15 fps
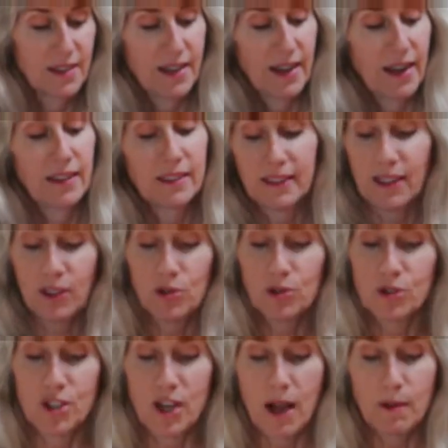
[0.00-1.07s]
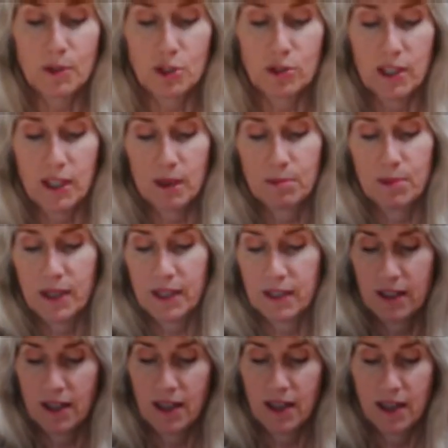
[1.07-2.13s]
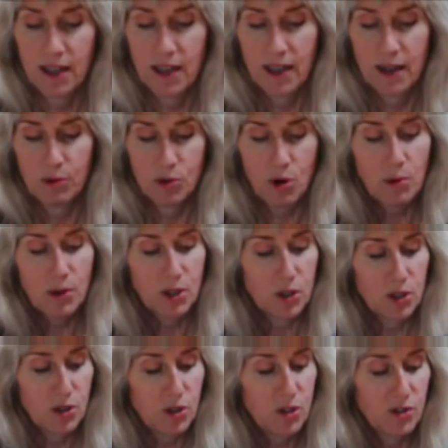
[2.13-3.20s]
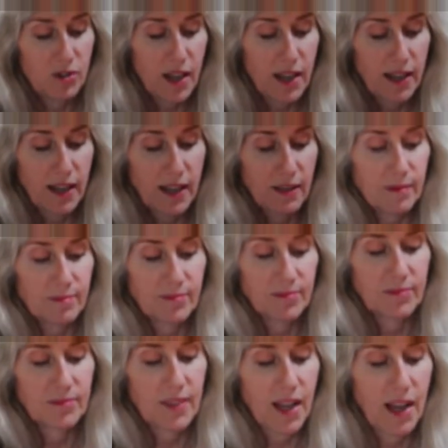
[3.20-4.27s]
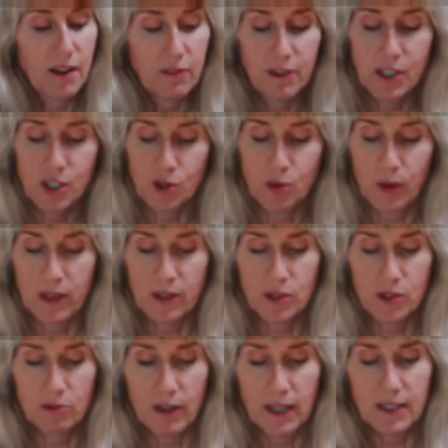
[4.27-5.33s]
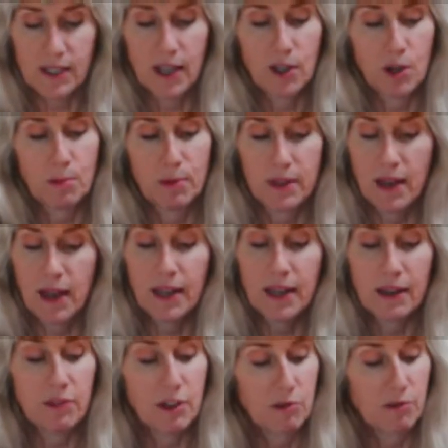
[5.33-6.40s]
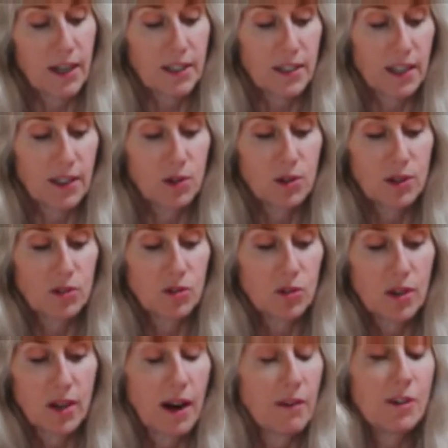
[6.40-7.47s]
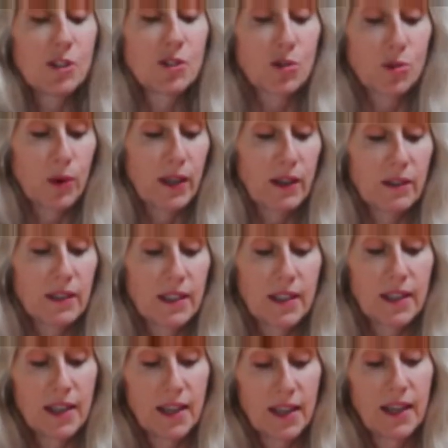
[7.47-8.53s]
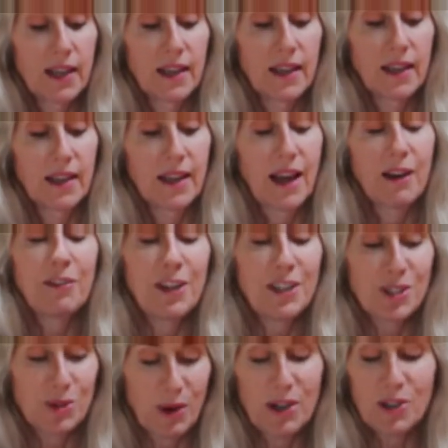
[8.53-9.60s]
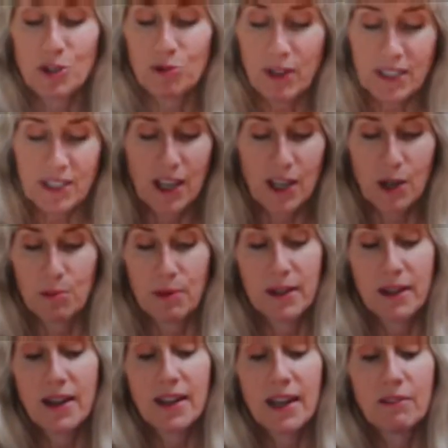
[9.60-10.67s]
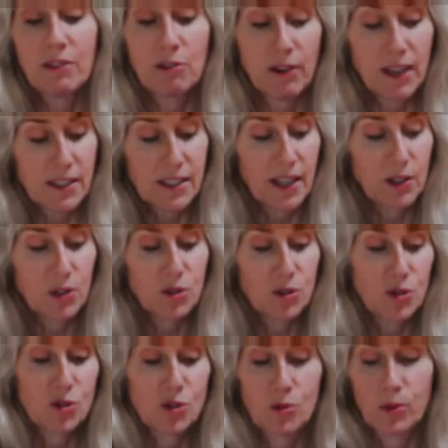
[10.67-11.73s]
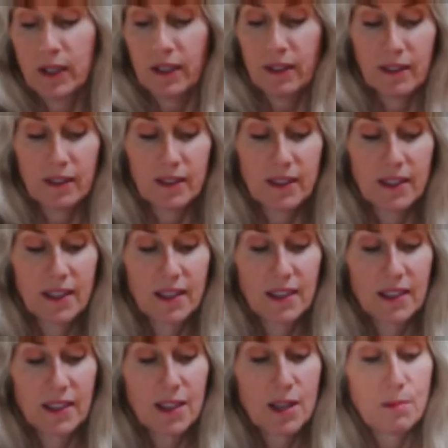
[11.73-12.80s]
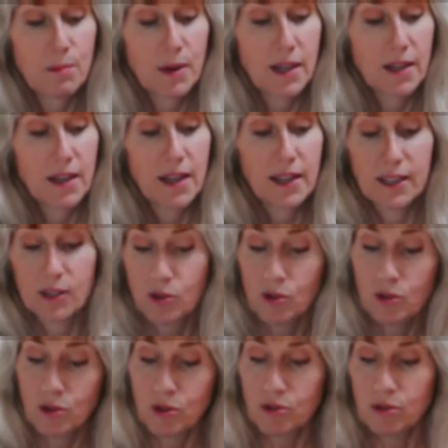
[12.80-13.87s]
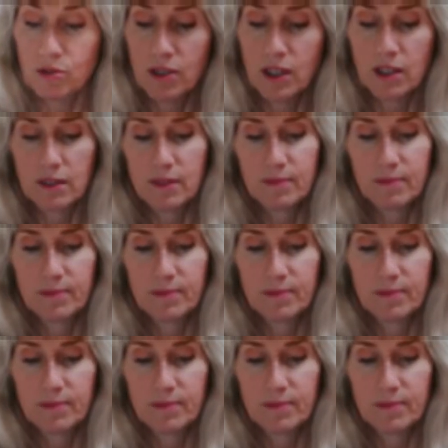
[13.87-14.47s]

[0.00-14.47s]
analytical geometry, but it was always a good saying. Every square is a rectangle, but not every rectangle is every square is a rectangle, but not every rectangle is a square. But it's so true though.